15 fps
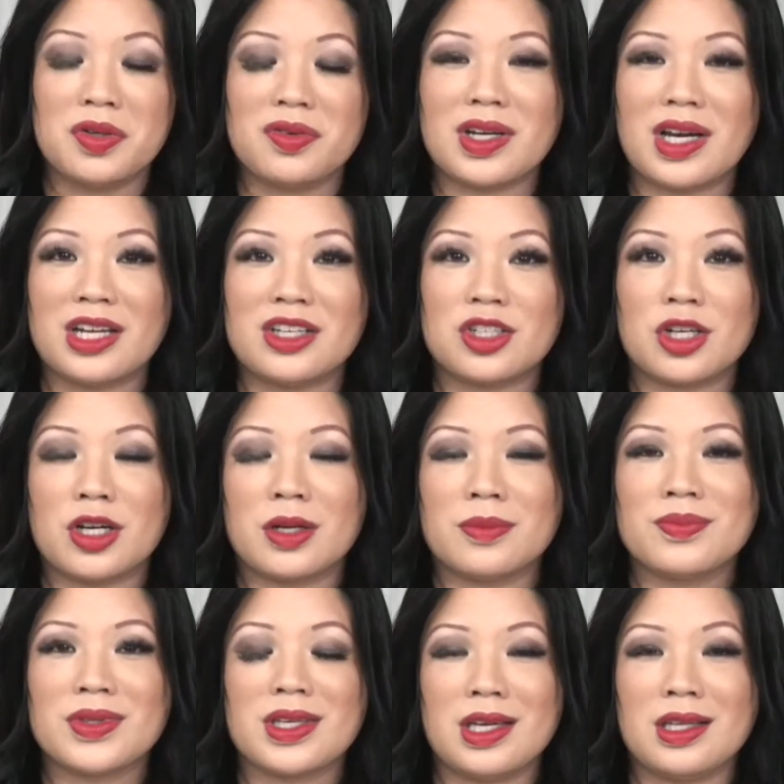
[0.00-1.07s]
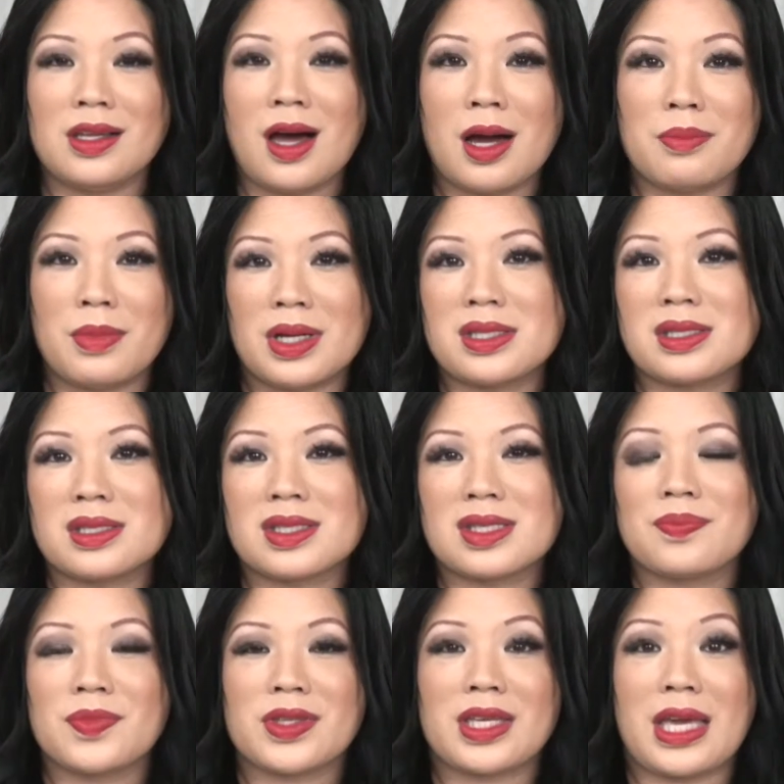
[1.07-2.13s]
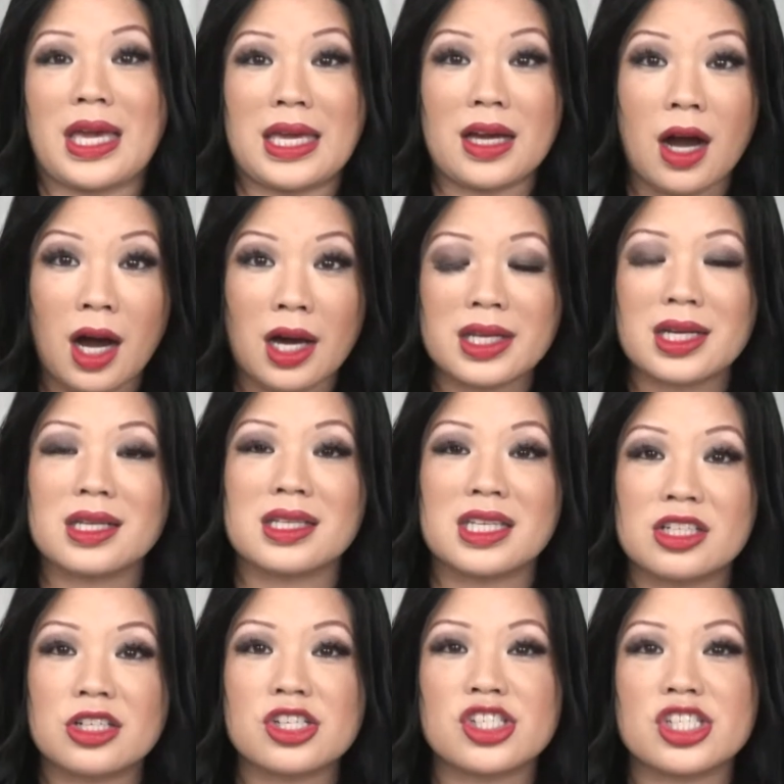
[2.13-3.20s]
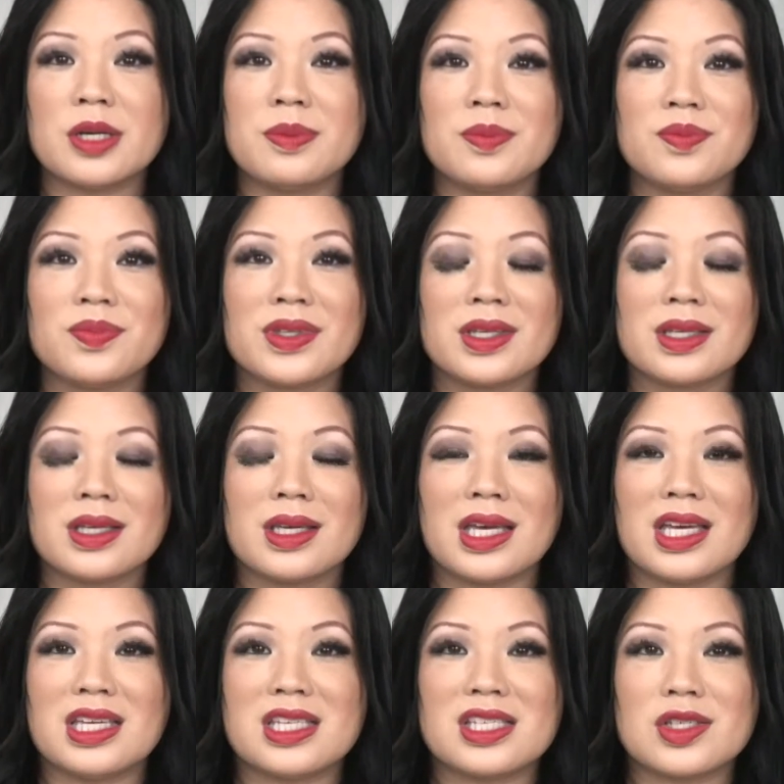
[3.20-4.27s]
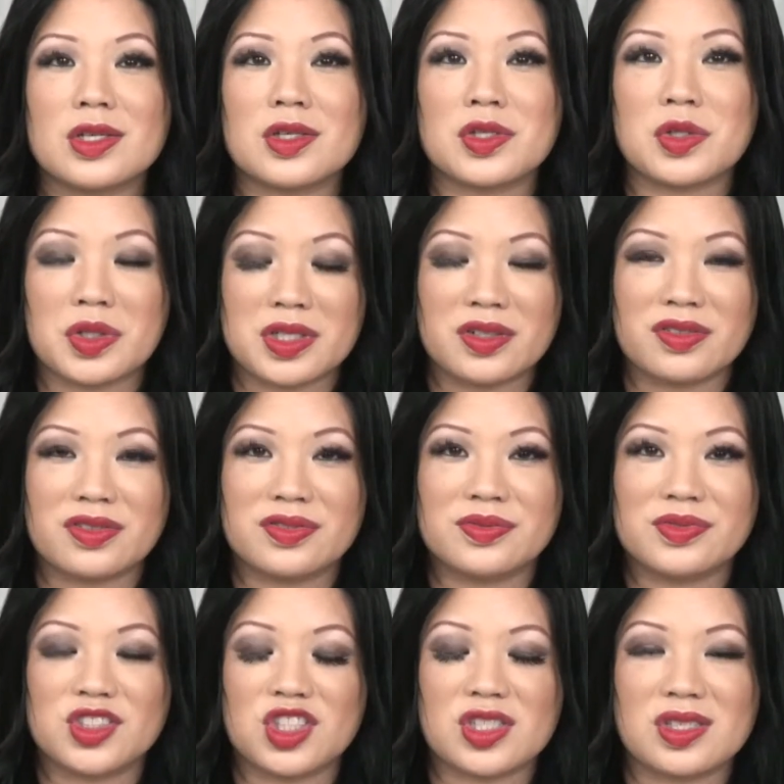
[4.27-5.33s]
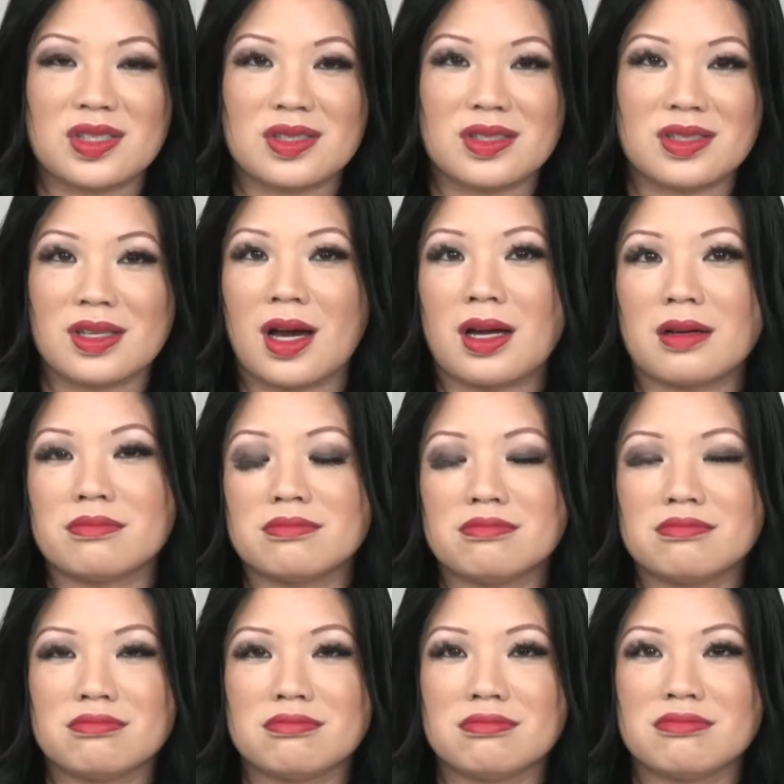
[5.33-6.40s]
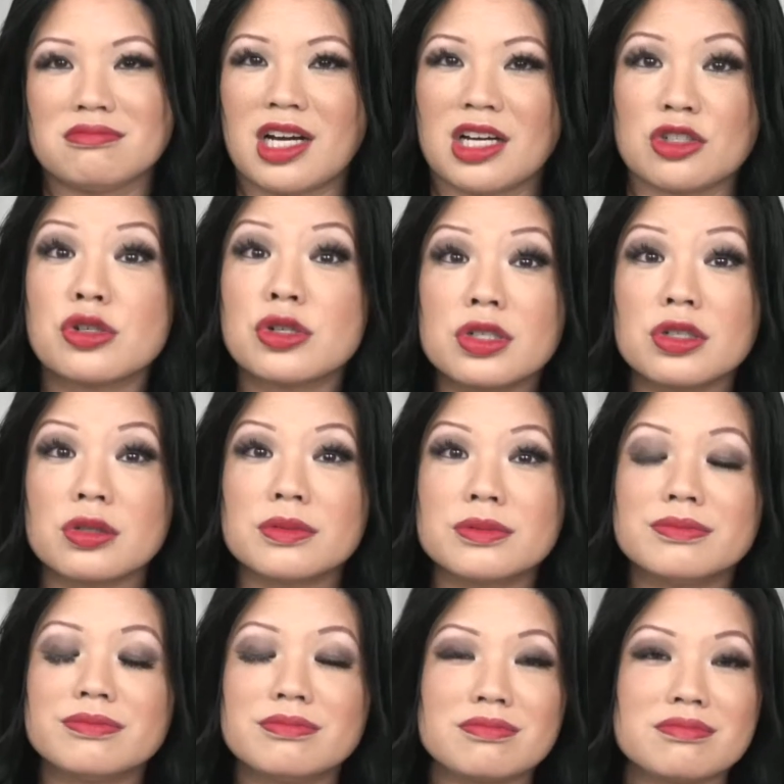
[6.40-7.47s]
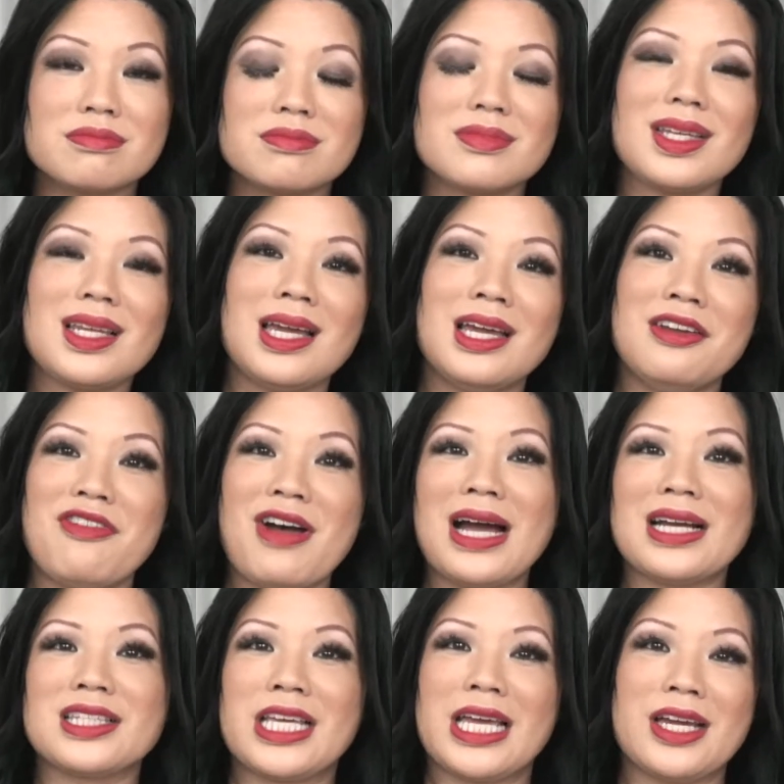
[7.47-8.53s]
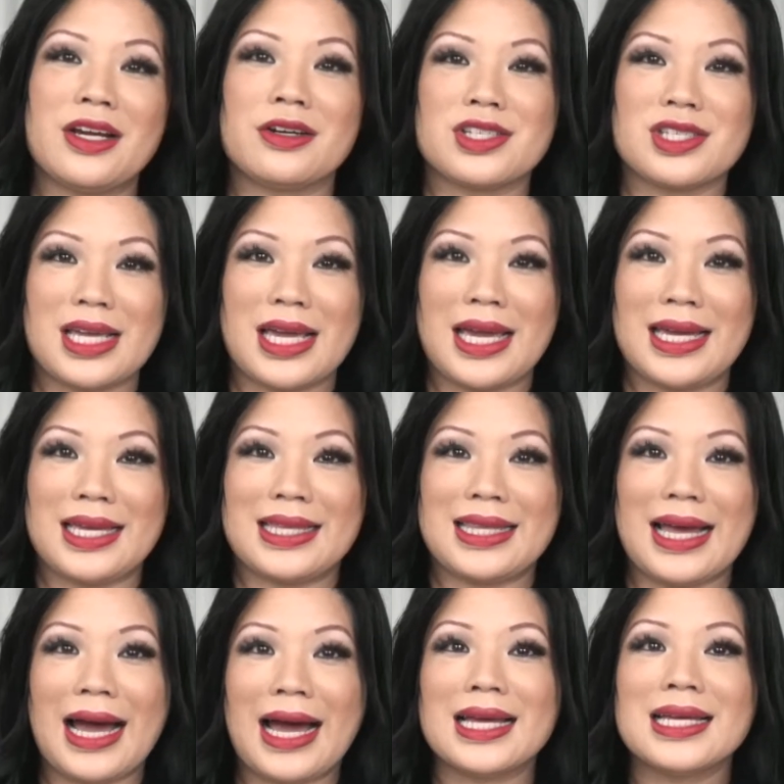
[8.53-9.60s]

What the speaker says: under Elon Musk's chaotic leadership is sort of just not true. In fact, they are saying that,